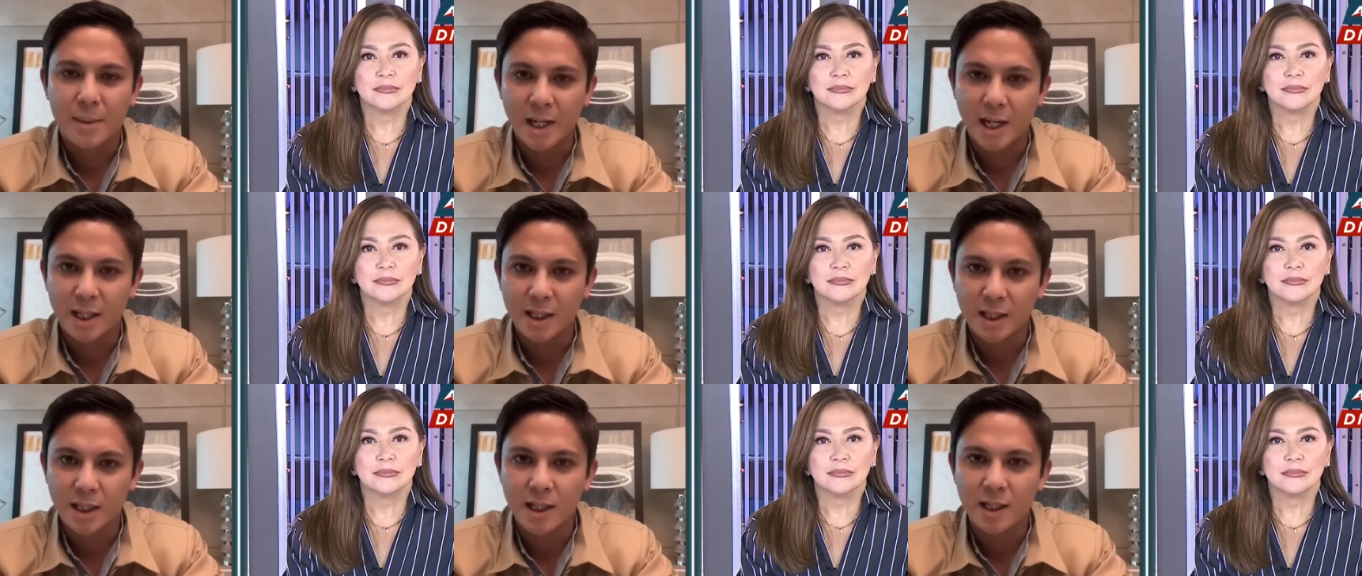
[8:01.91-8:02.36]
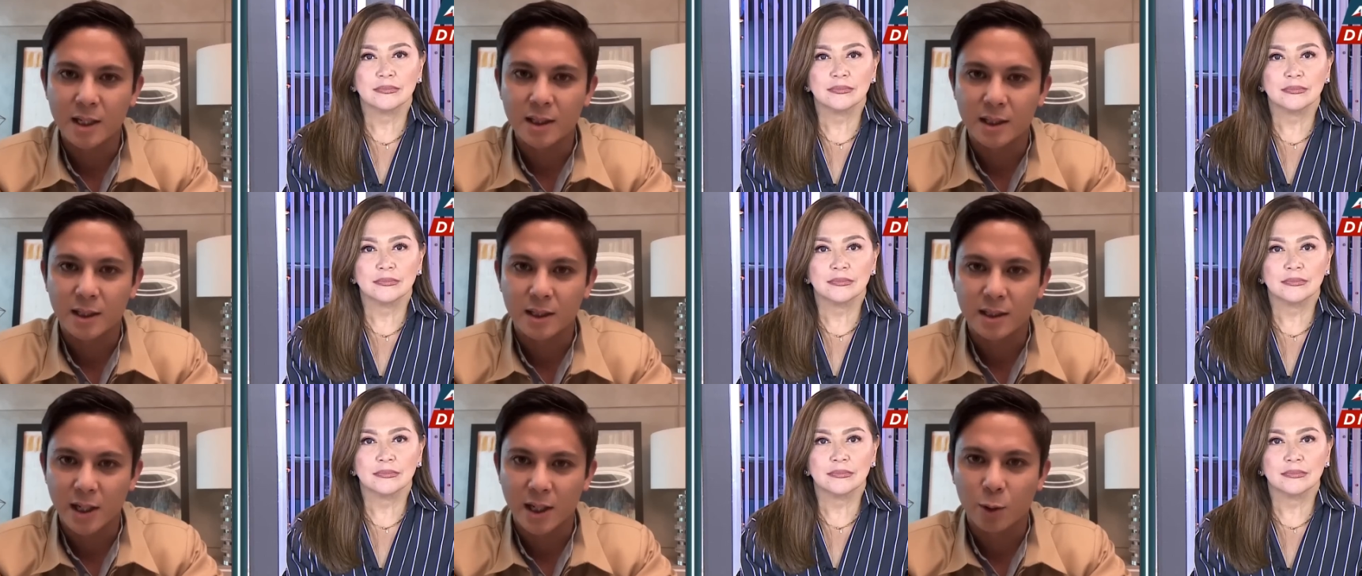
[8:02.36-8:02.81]
Speaker 1: I
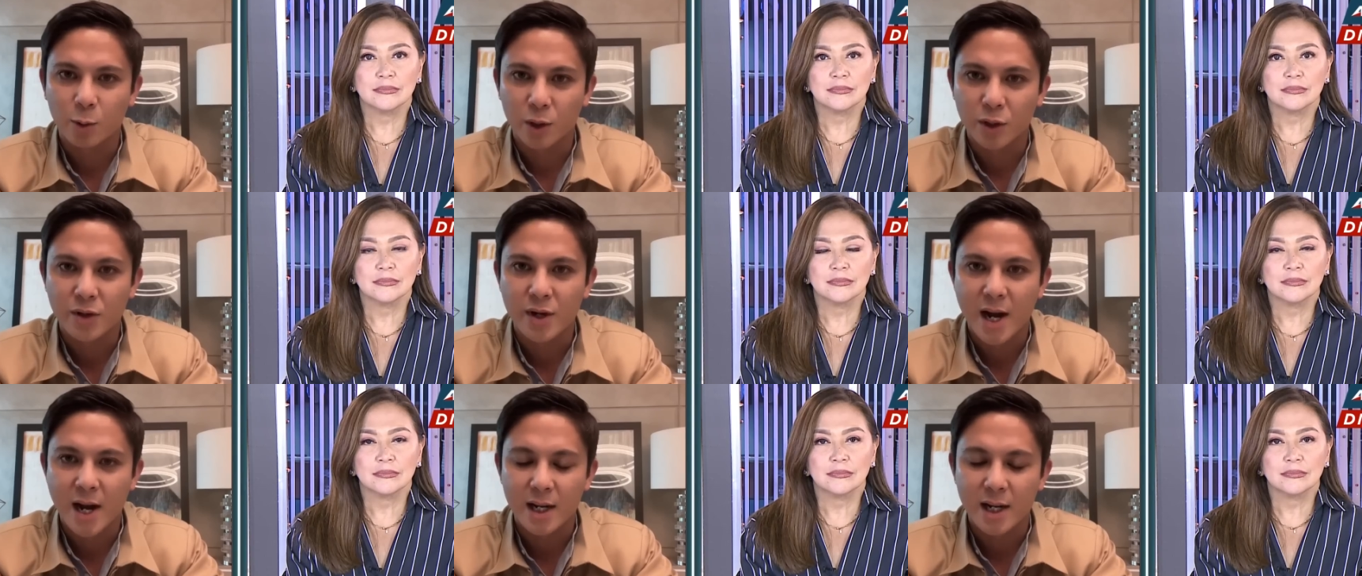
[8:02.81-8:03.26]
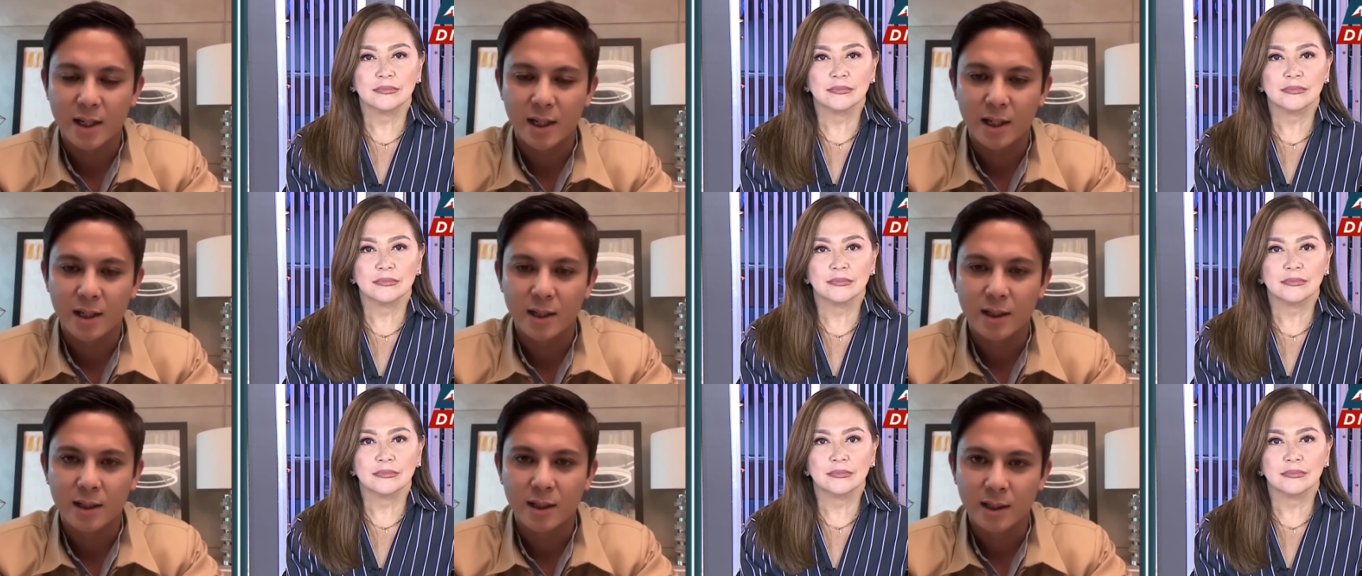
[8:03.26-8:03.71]
think the tier one
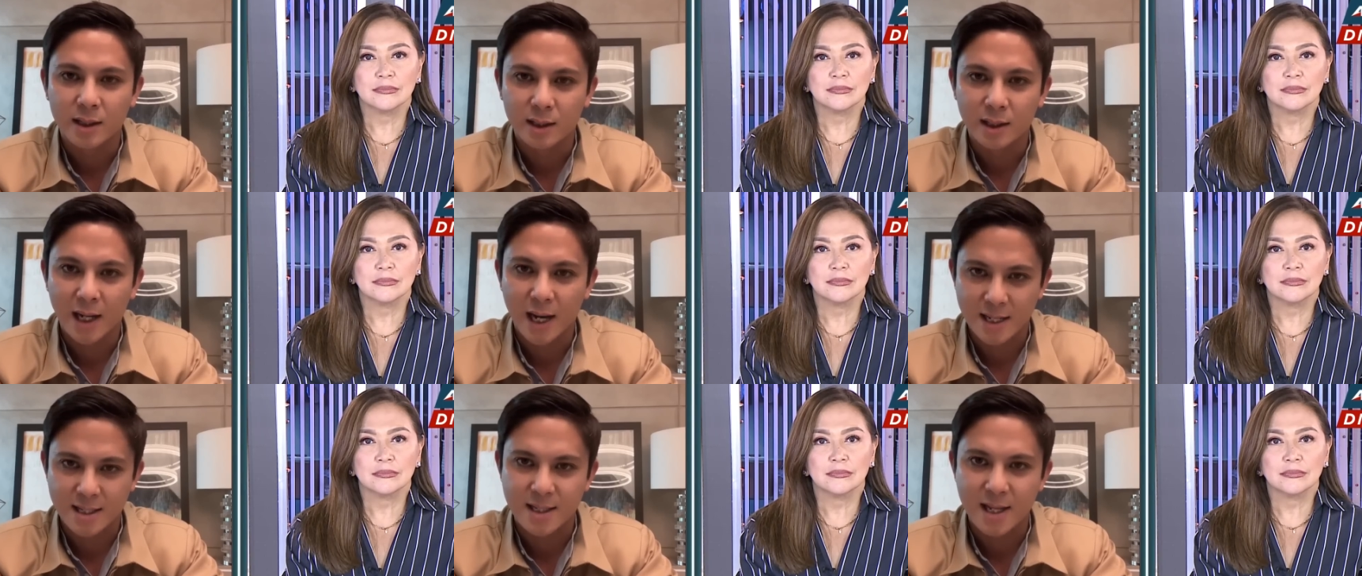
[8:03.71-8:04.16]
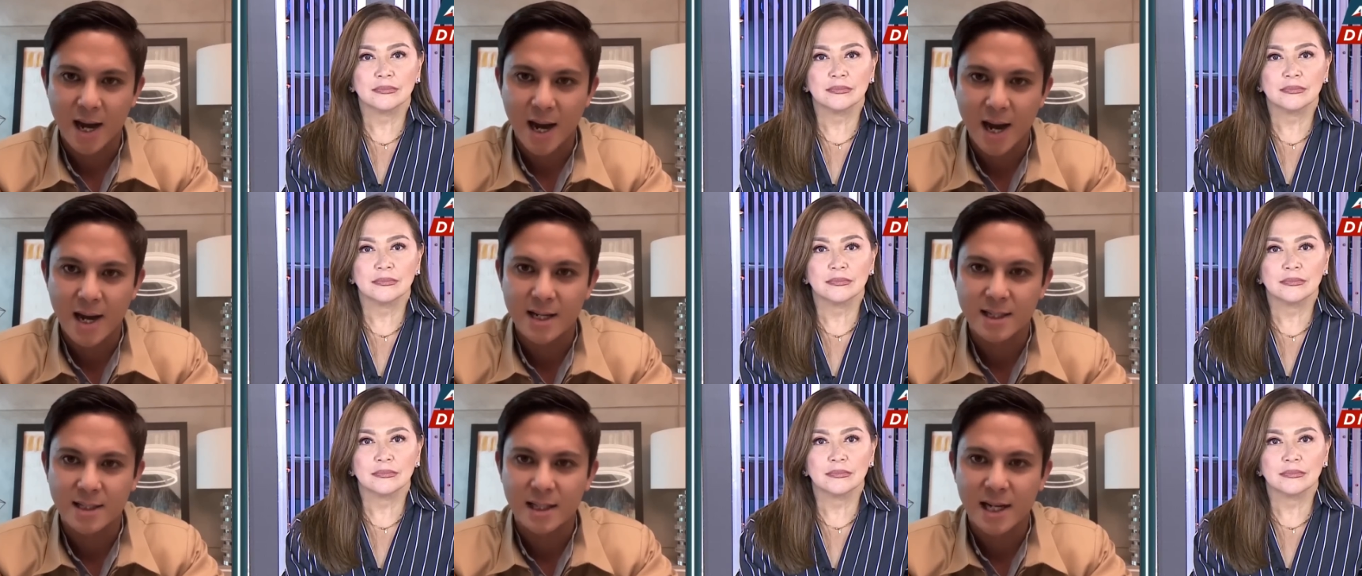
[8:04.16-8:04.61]
ranking as the
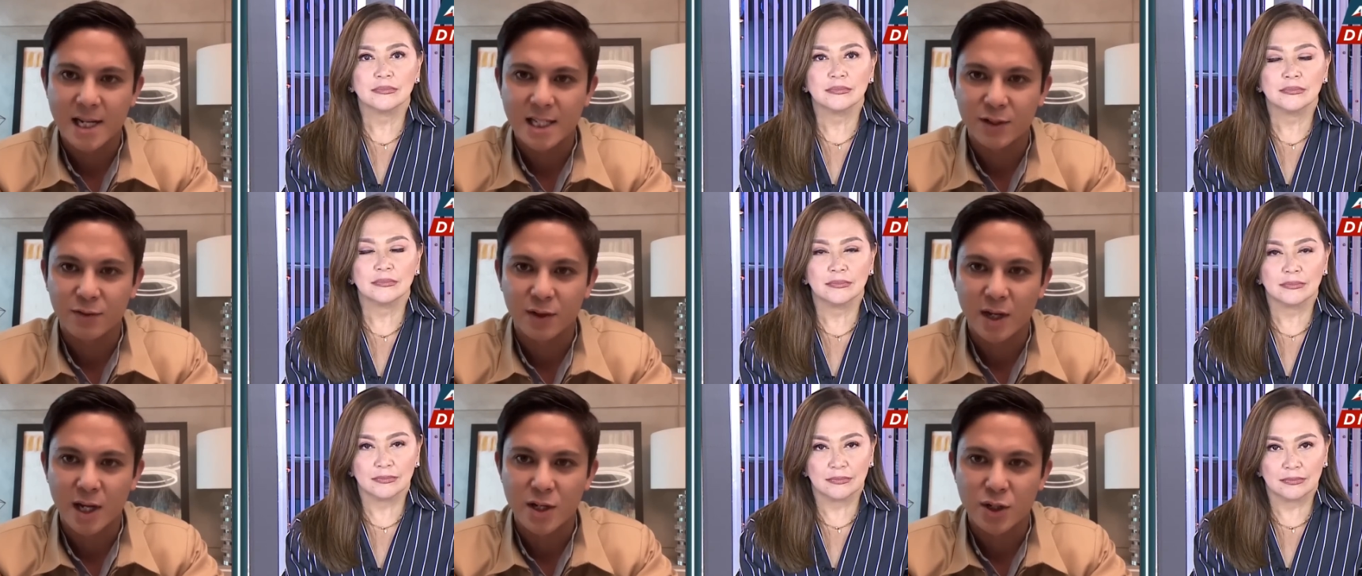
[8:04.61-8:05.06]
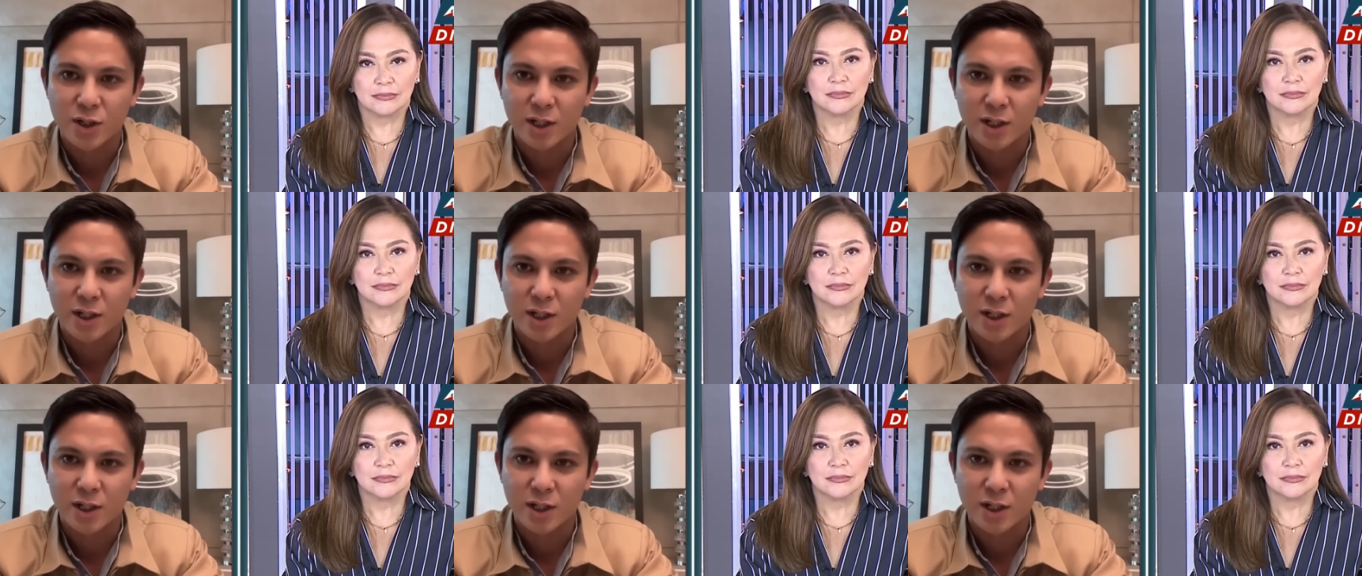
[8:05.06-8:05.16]
highest classification